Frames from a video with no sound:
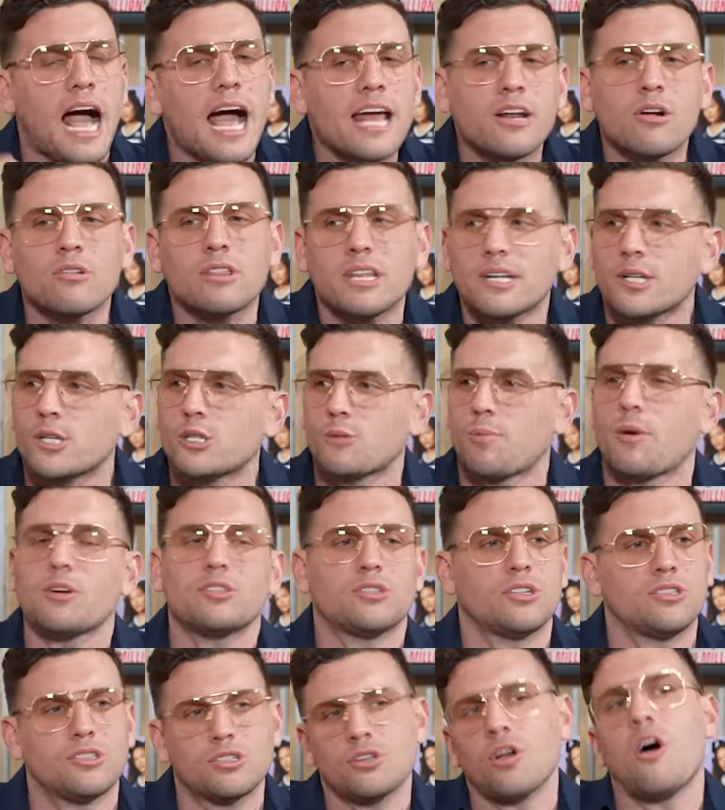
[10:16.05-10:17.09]
I don't think this
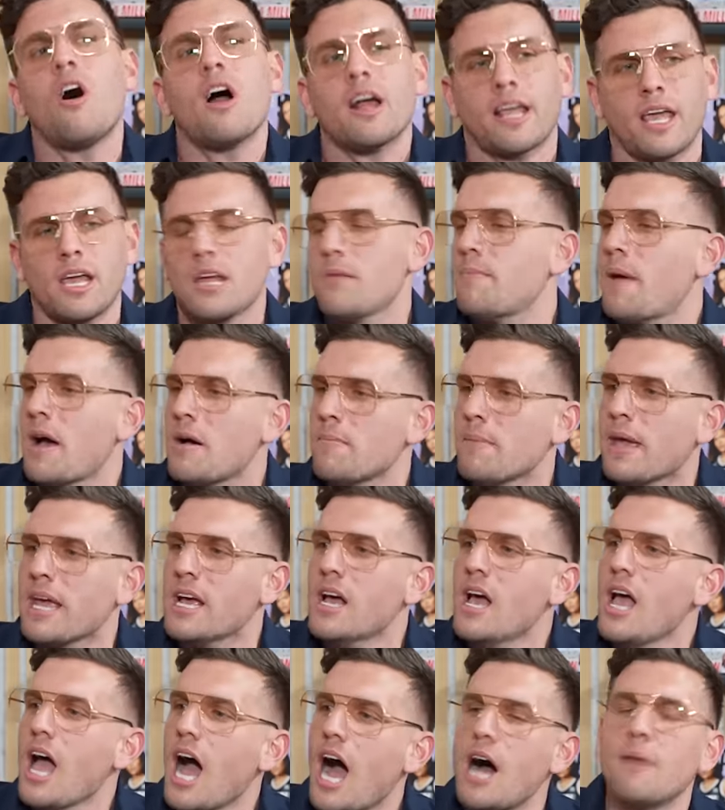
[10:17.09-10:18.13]
person's talking about me.